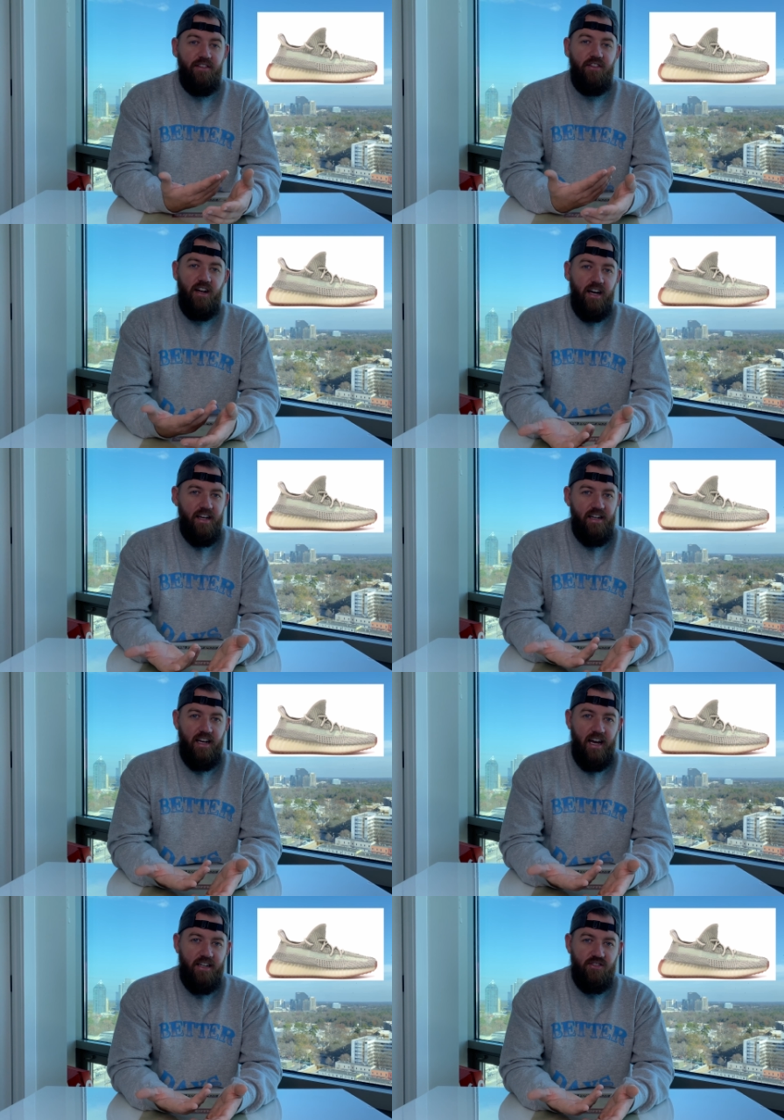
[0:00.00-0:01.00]
that I had
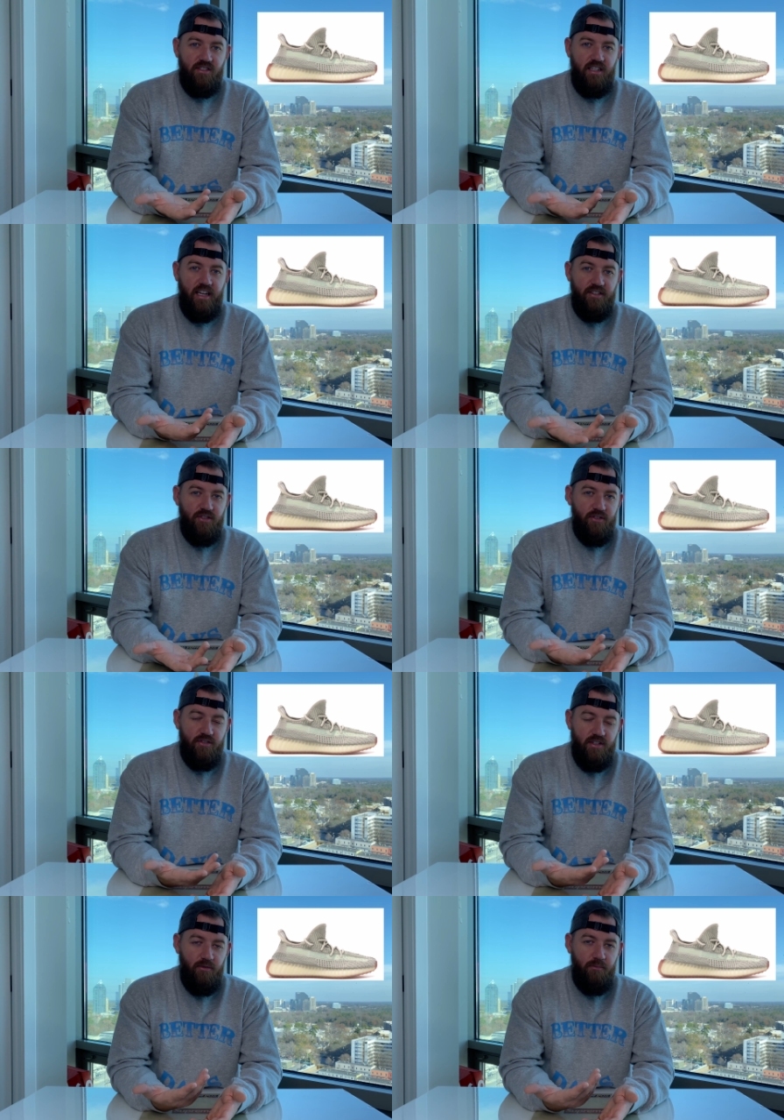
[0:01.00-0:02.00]
actually entered
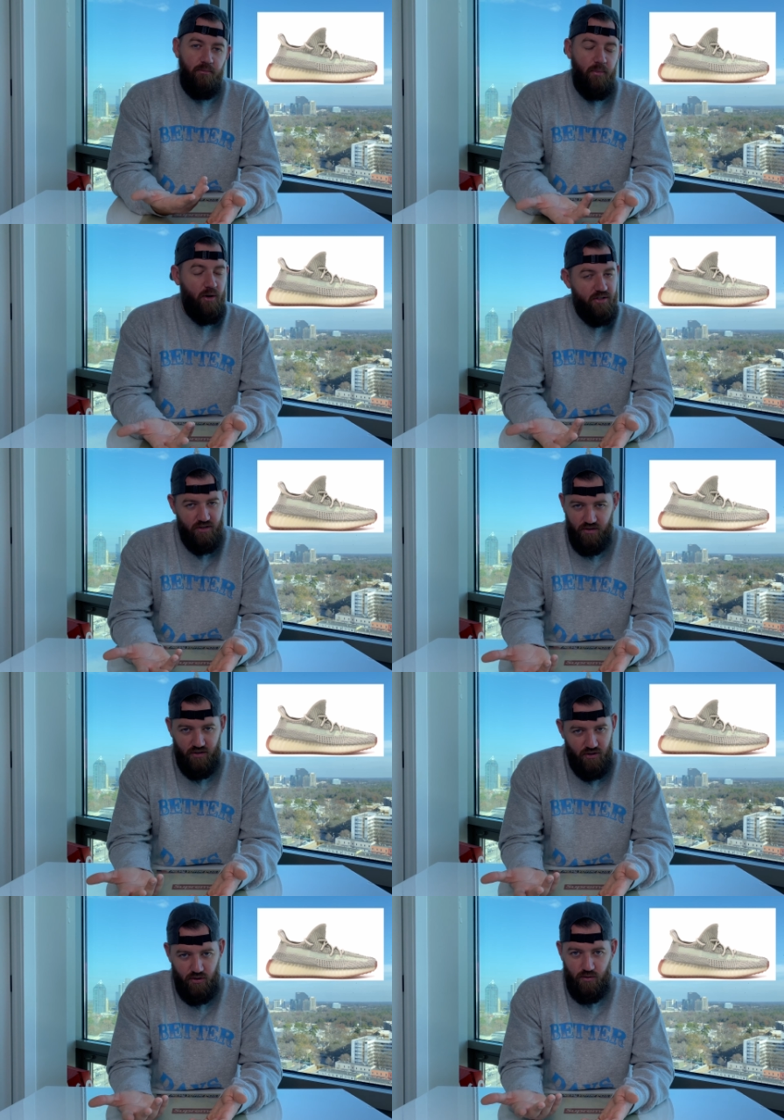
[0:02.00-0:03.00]
to purchase the
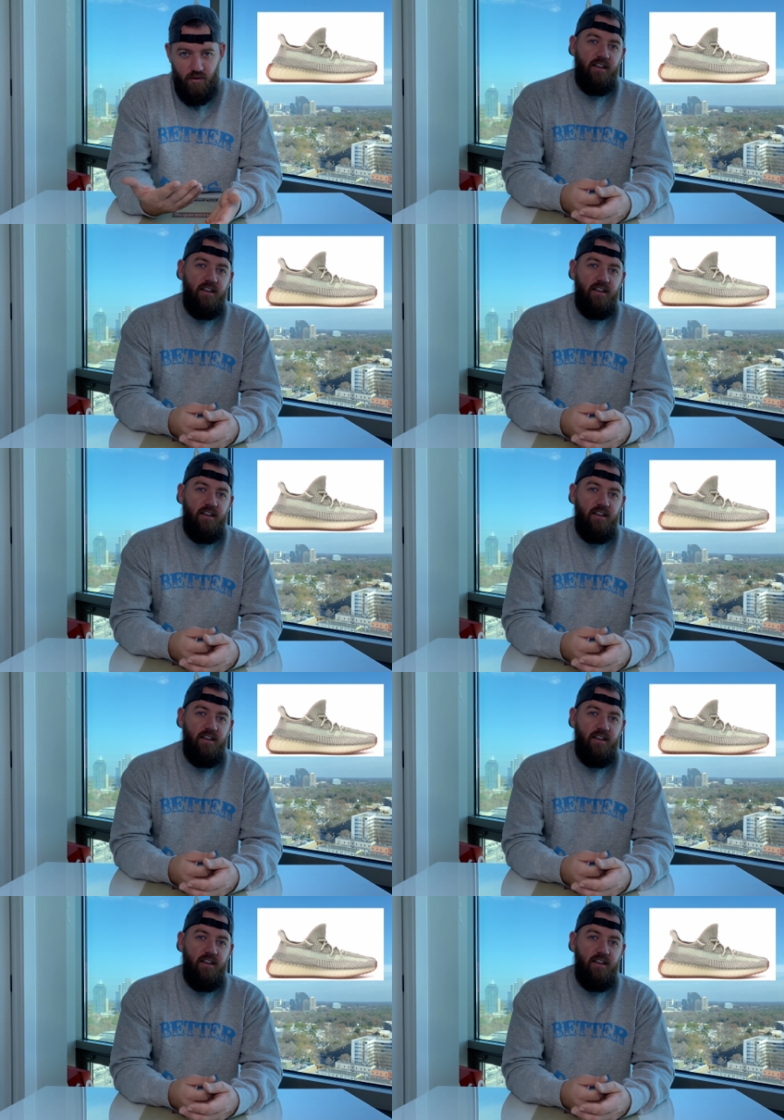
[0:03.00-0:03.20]
shoe.